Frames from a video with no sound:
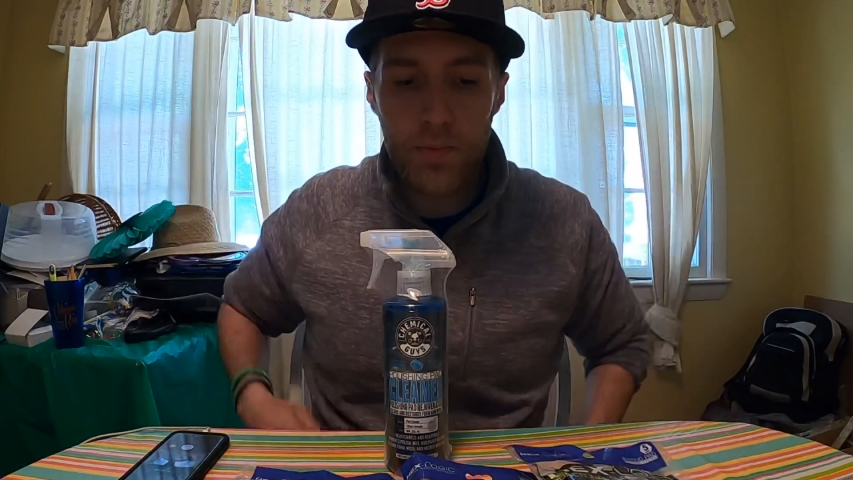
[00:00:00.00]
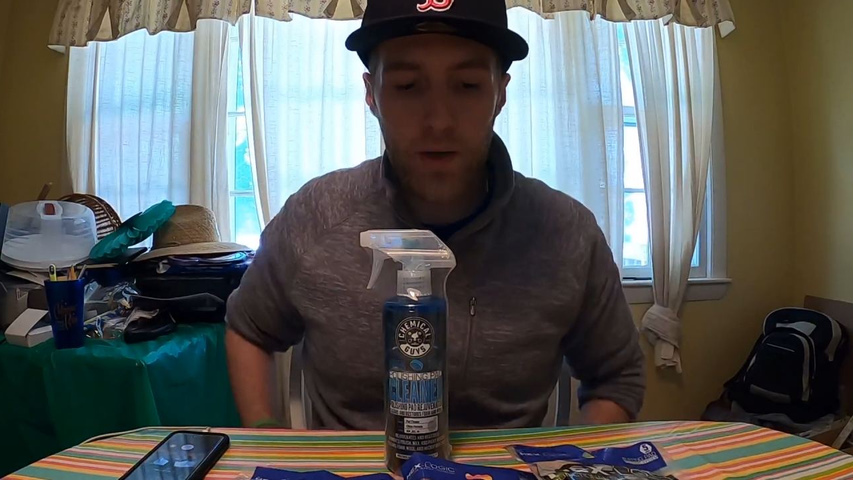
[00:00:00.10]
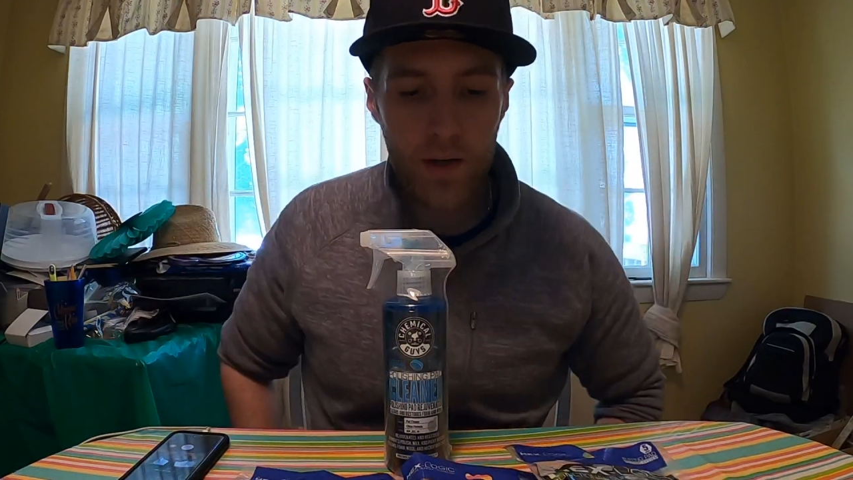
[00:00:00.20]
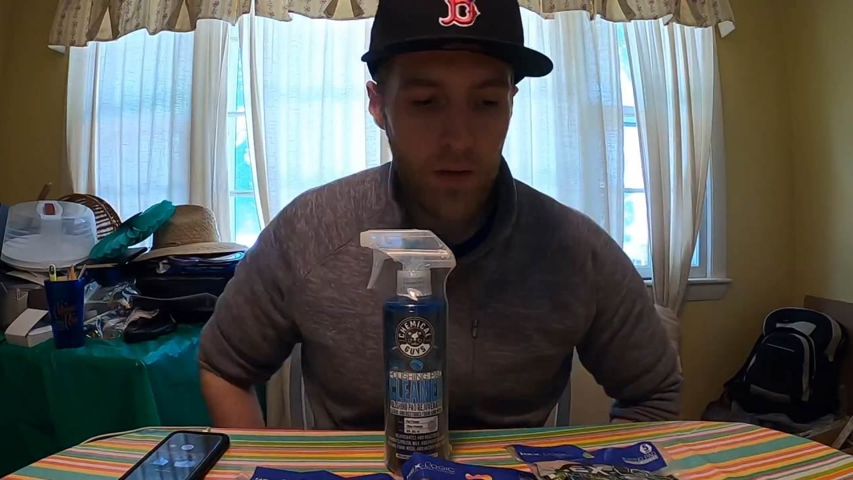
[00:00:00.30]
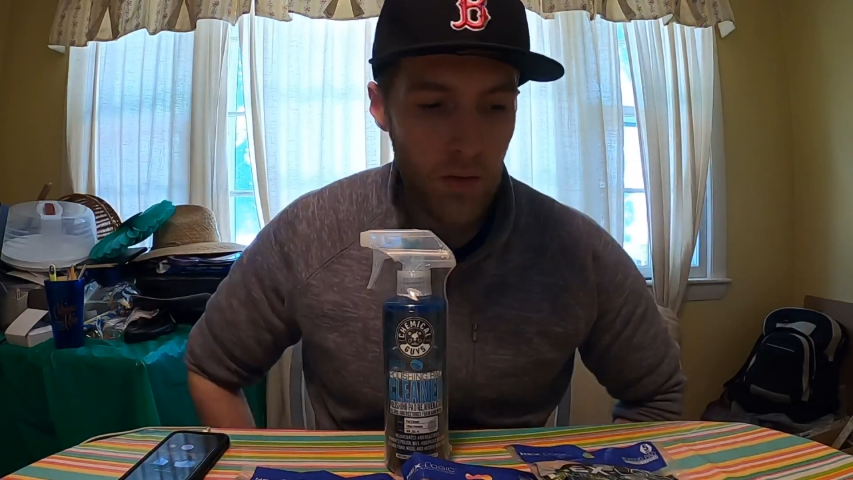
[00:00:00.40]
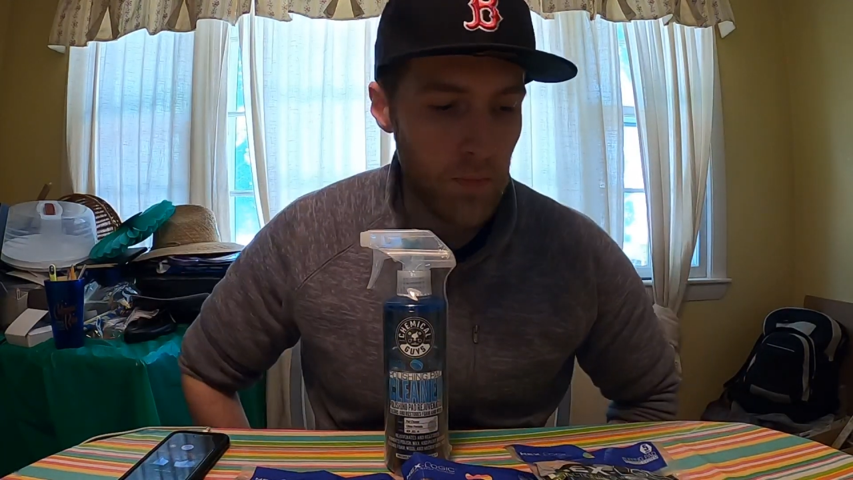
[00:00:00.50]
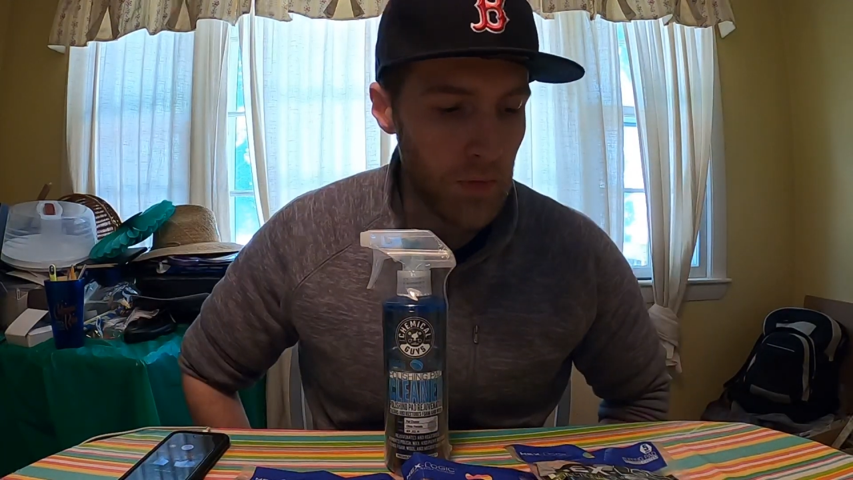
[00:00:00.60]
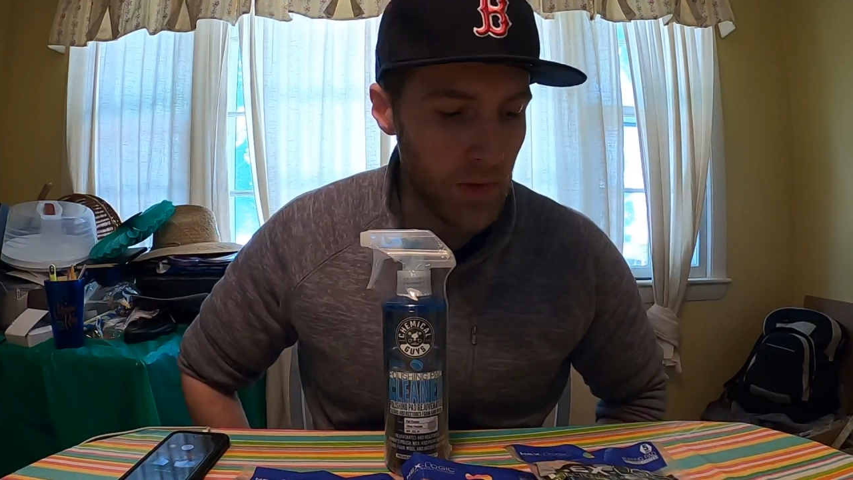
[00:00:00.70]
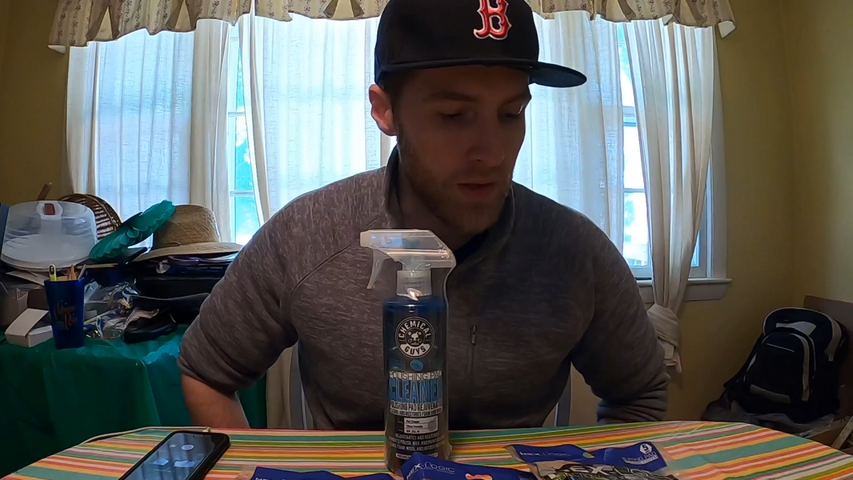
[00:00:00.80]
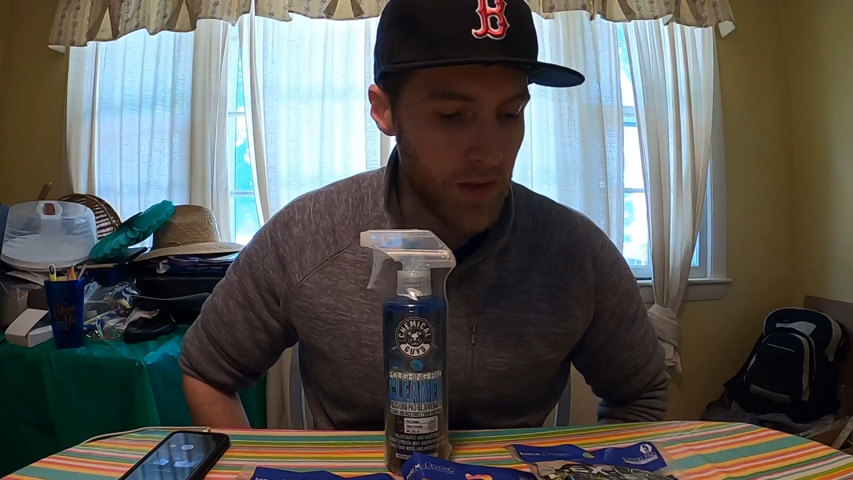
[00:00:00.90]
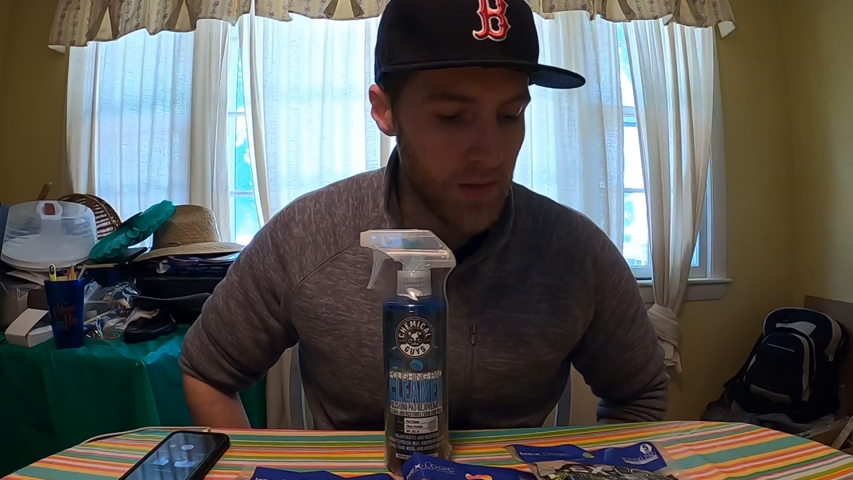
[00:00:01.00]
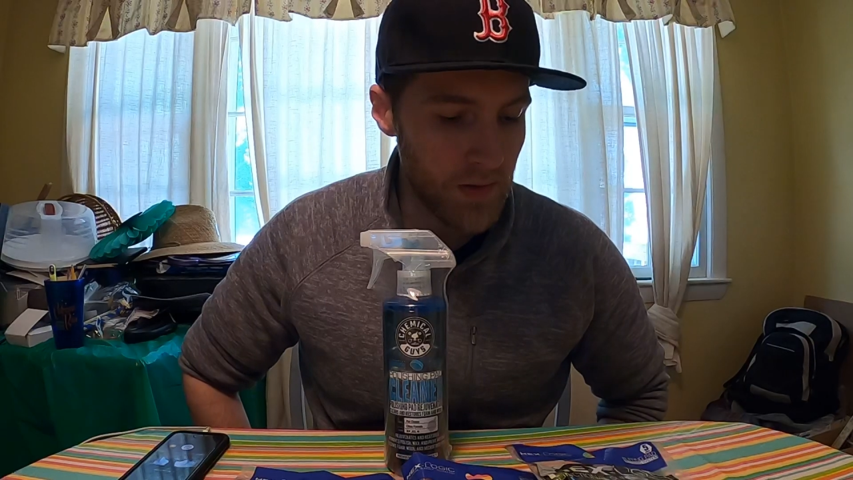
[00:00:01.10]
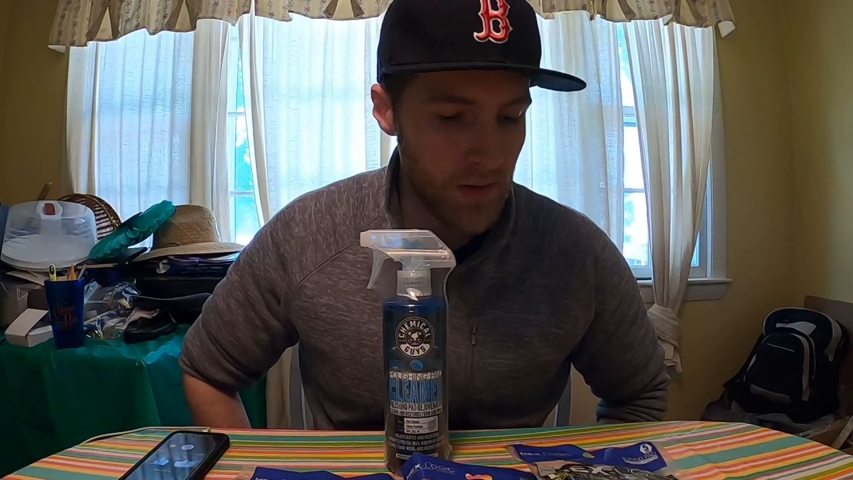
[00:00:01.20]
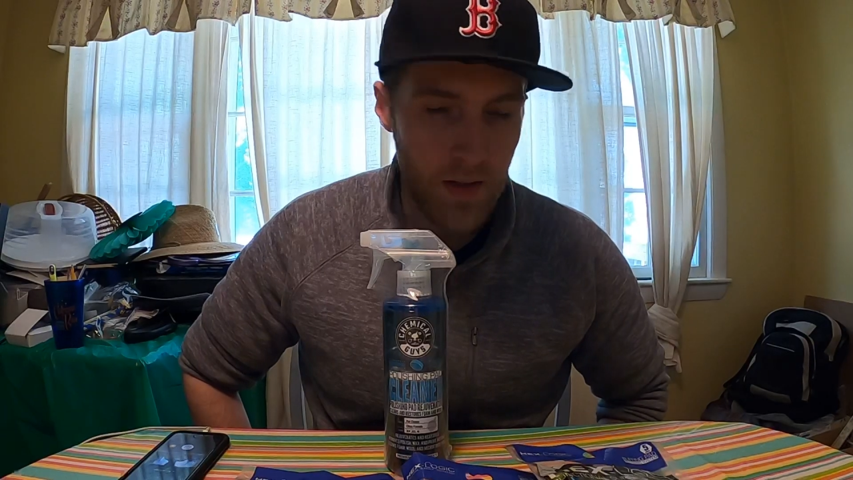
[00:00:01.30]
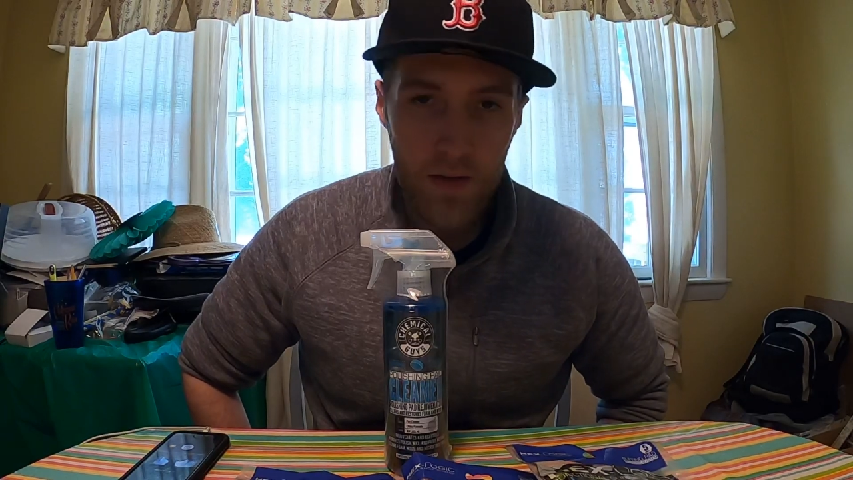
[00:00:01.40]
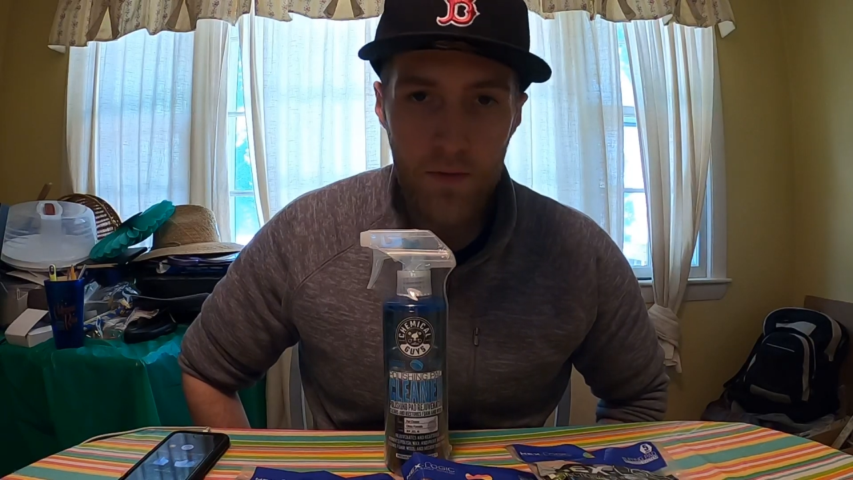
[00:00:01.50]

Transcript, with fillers: But hopefully this